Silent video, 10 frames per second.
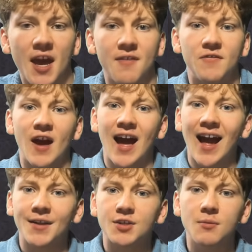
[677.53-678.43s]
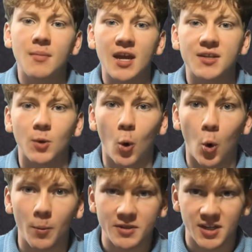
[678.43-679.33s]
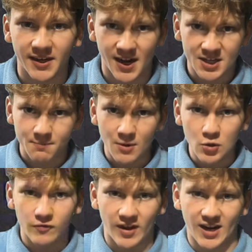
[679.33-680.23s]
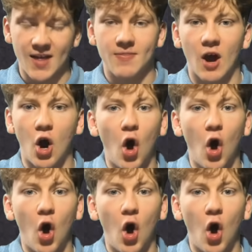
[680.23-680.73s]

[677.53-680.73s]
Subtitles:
if the atom it's orbiting is moving in the